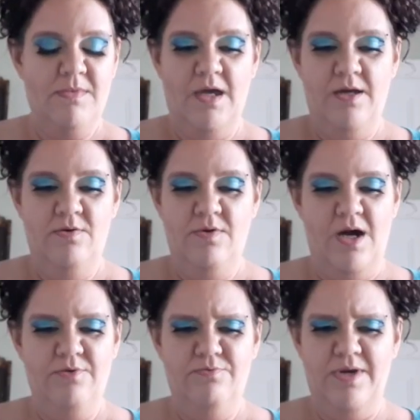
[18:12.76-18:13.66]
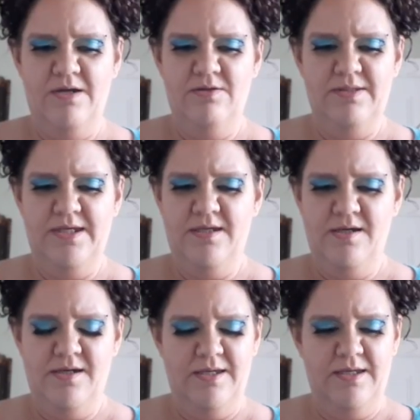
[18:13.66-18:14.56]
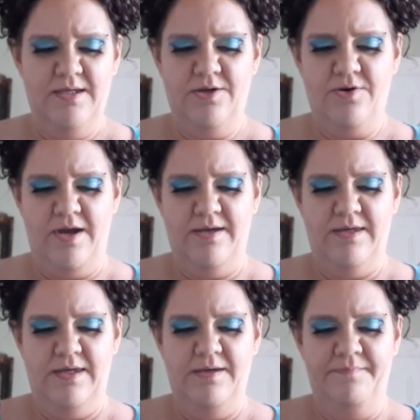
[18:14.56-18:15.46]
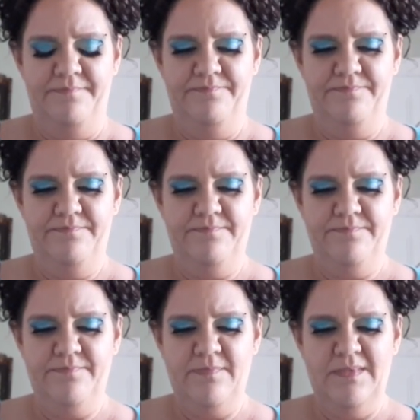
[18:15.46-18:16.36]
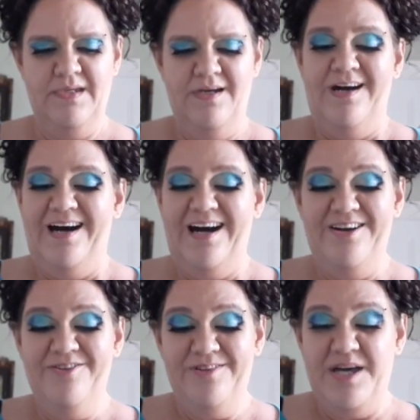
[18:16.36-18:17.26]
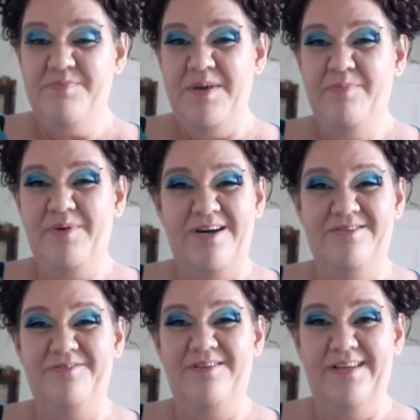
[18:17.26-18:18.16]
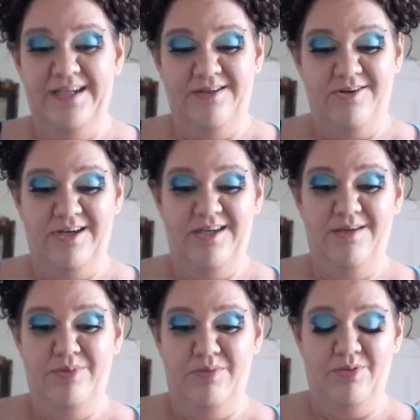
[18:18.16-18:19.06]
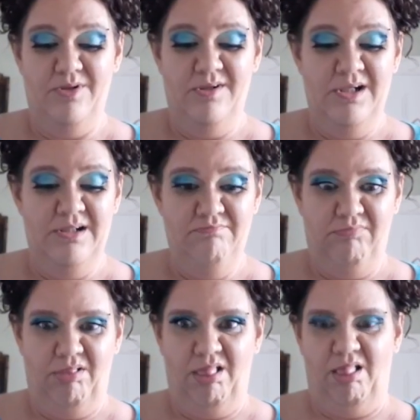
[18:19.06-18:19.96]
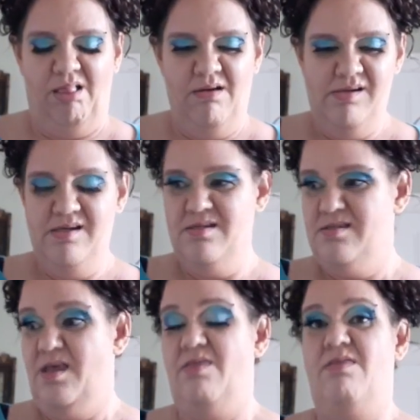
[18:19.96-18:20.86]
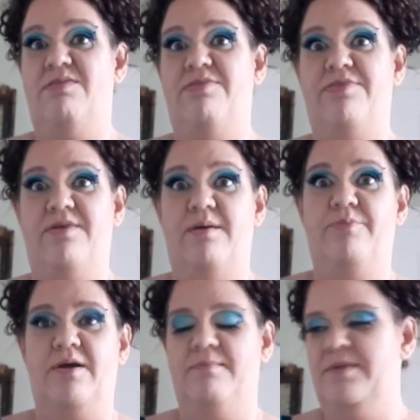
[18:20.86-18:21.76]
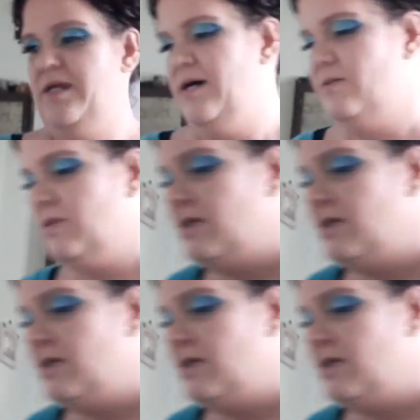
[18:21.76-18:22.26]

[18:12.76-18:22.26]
I rarely get cranky. I don't like cranky people. Oh, because they bring me down.